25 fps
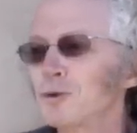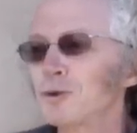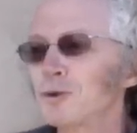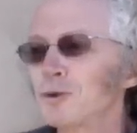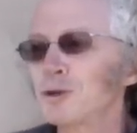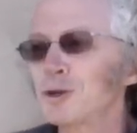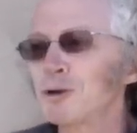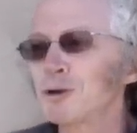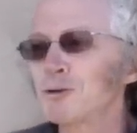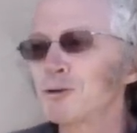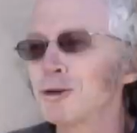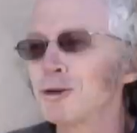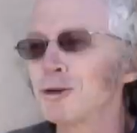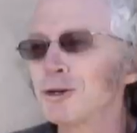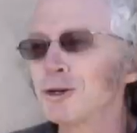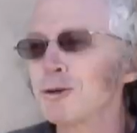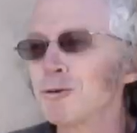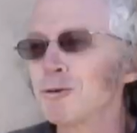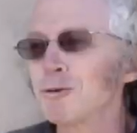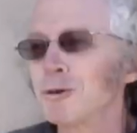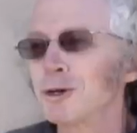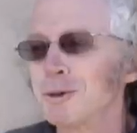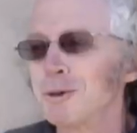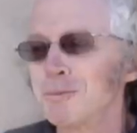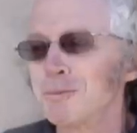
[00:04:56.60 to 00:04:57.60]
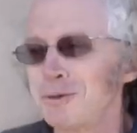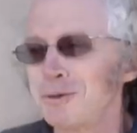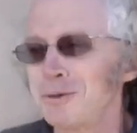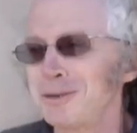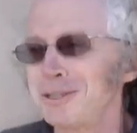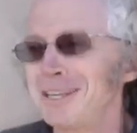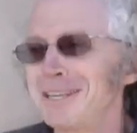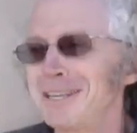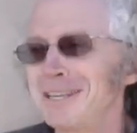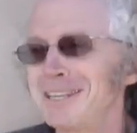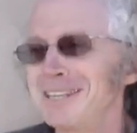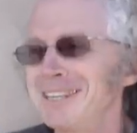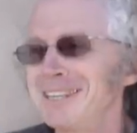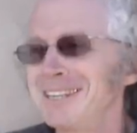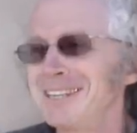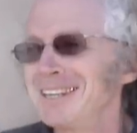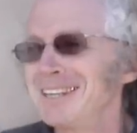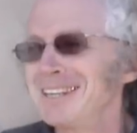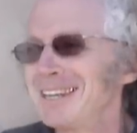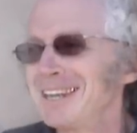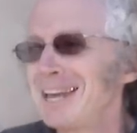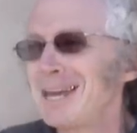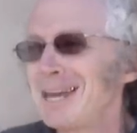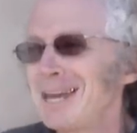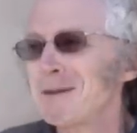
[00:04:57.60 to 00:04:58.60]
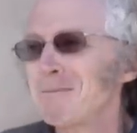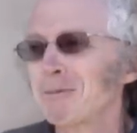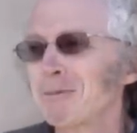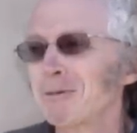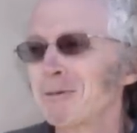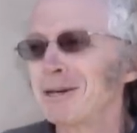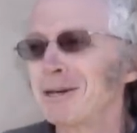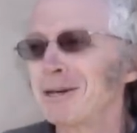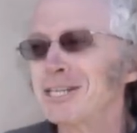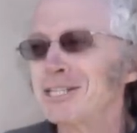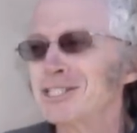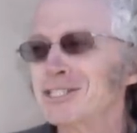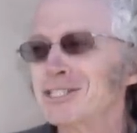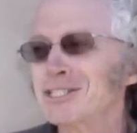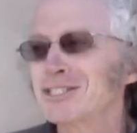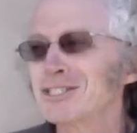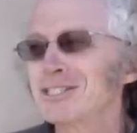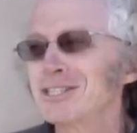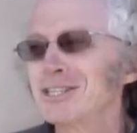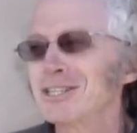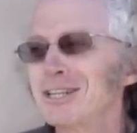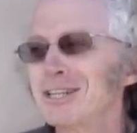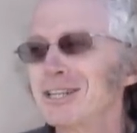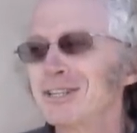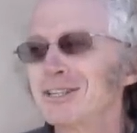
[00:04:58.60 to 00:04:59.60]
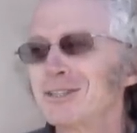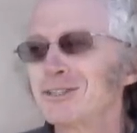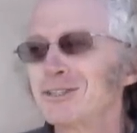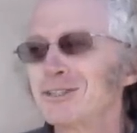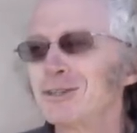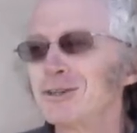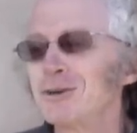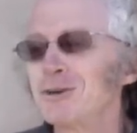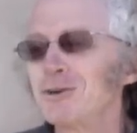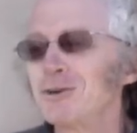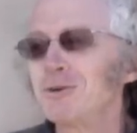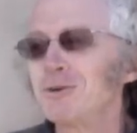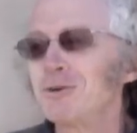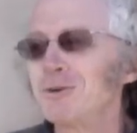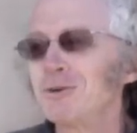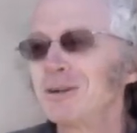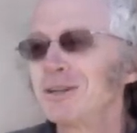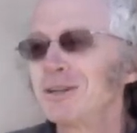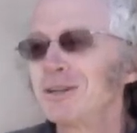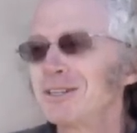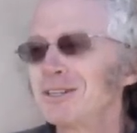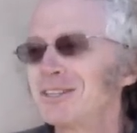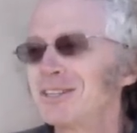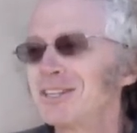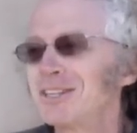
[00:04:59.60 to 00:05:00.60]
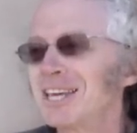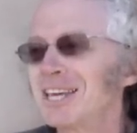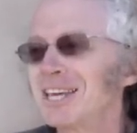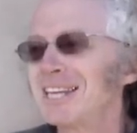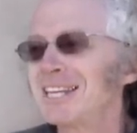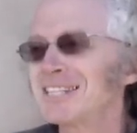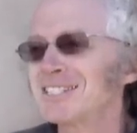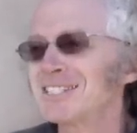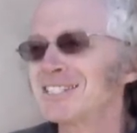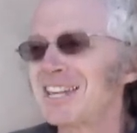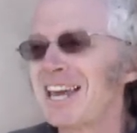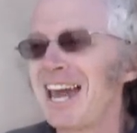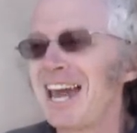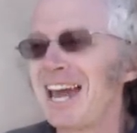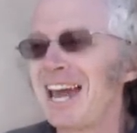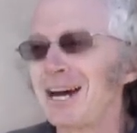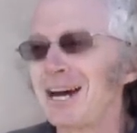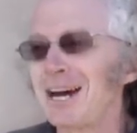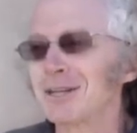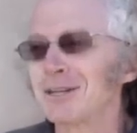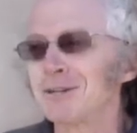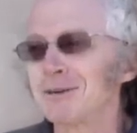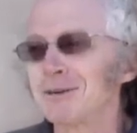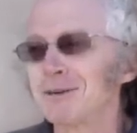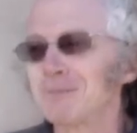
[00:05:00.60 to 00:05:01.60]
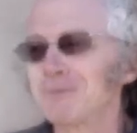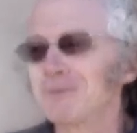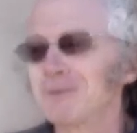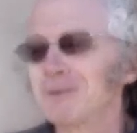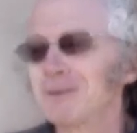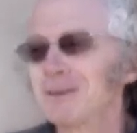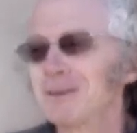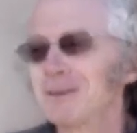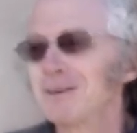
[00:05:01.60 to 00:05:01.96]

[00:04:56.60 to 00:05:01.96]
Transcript: really want to put a price to get us out of